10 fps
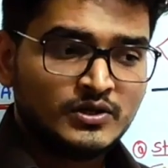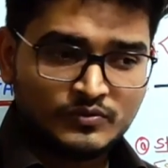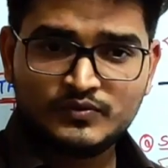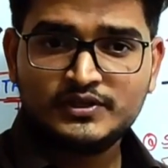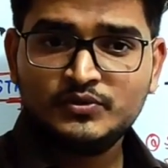
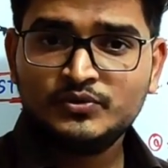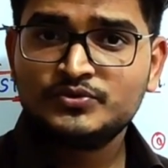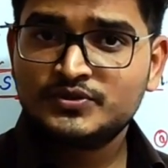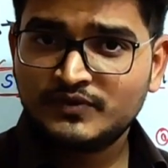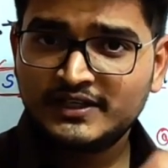You
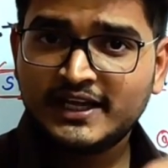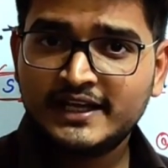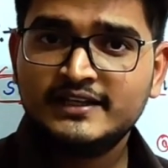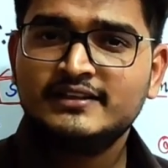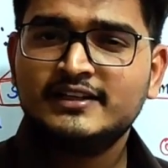used one
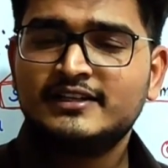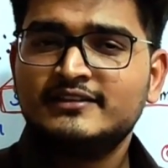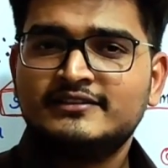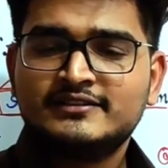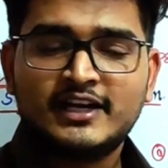dye.
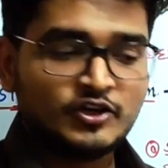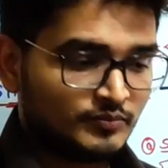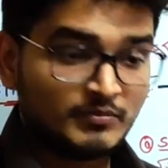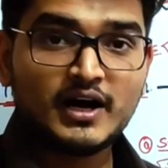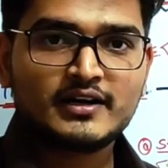It's kind of
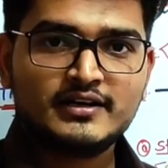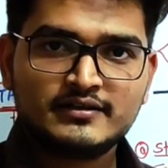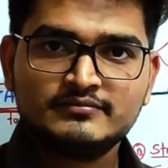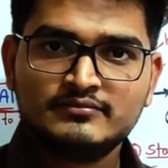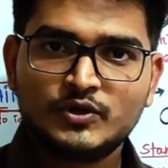marker.
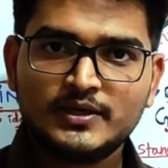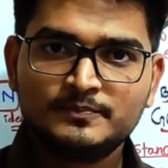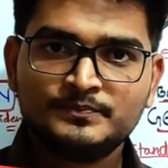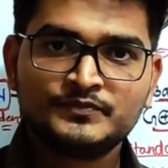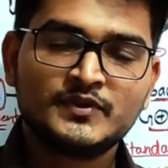Okay.
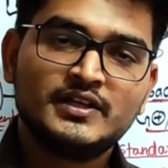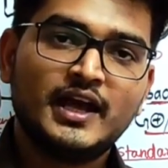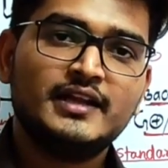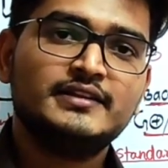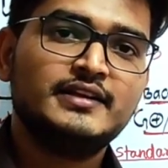
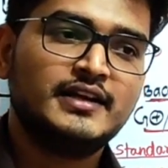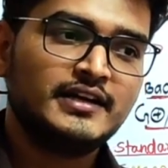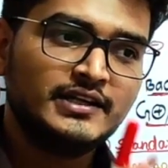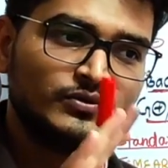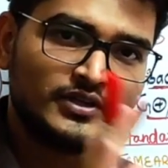And then
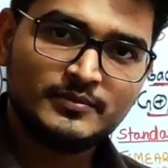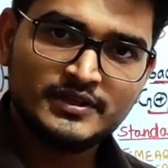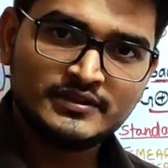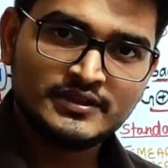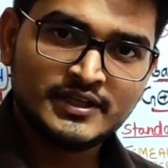again you rub
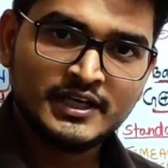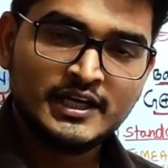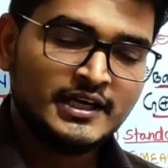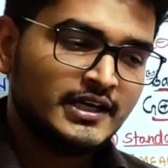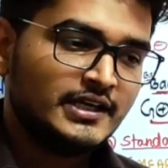it,
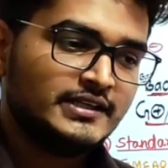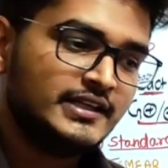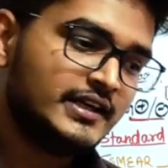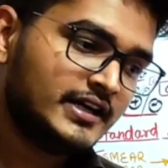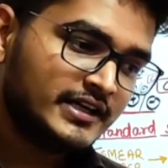and
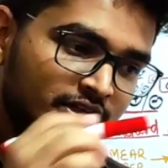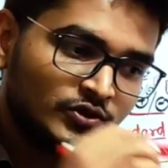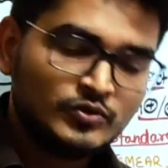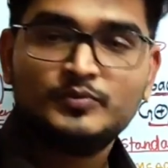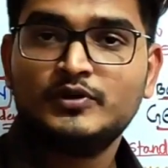then again
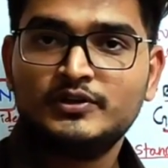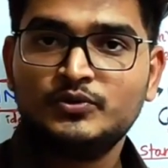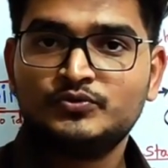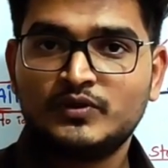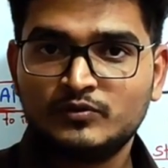you
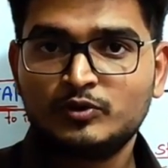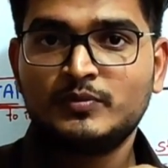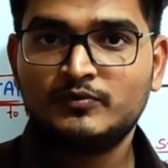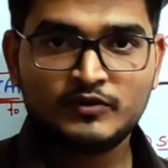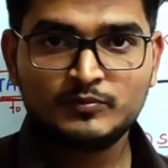use one
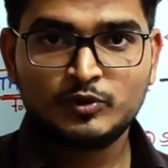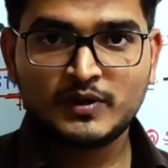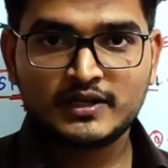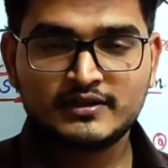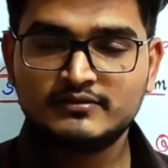more
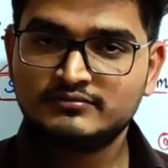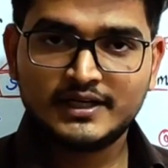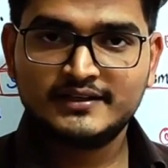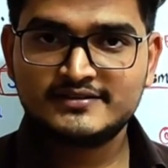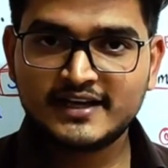marker,
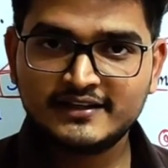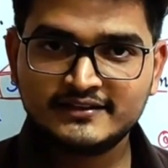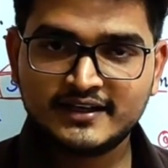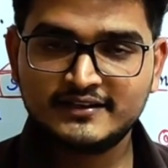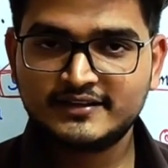that is dye,
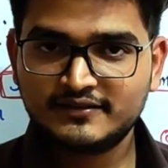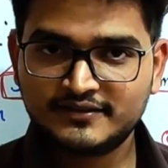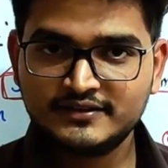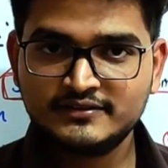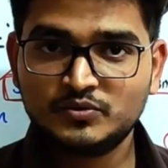that is
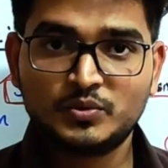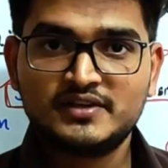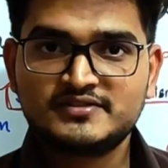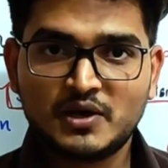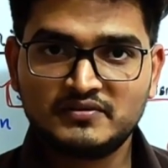saffron, known
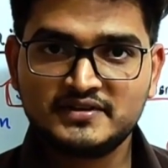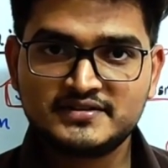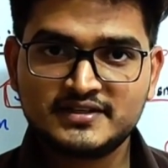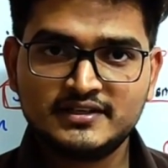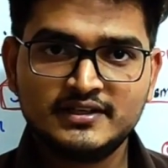as counter
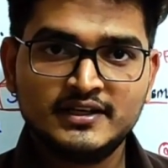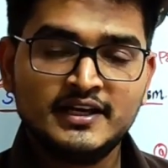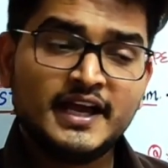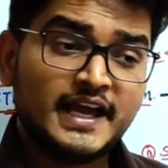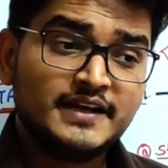stain.
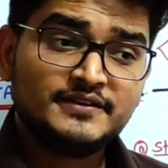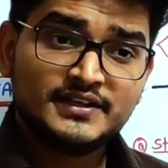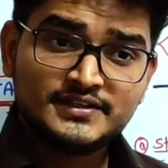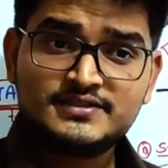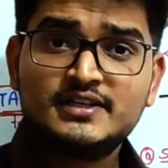And if
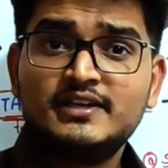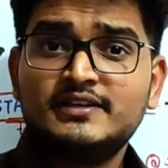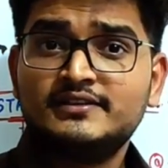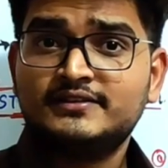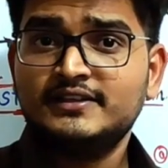still it
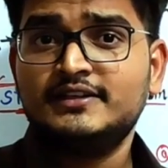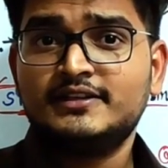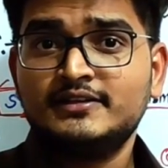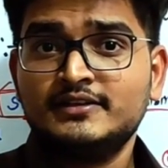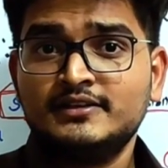is
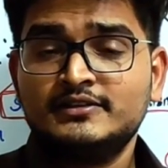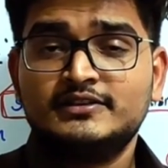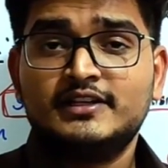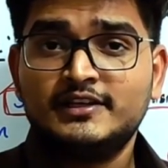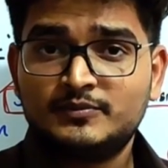there,
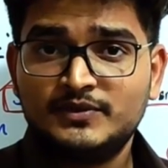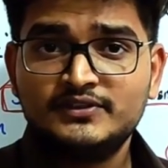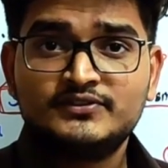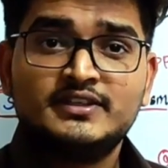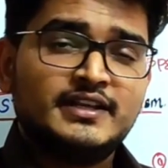then it
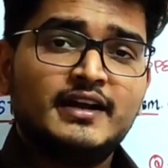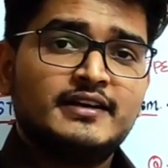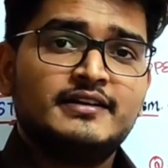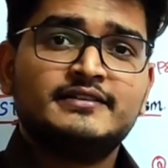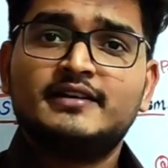means that
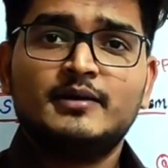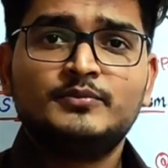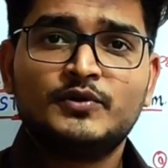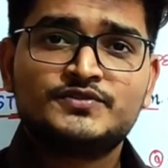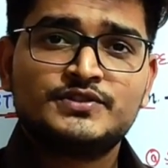it is gram
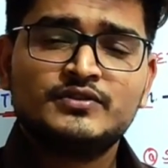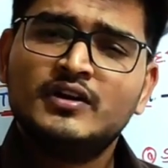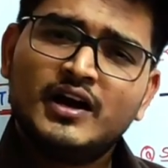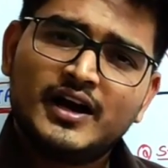positive.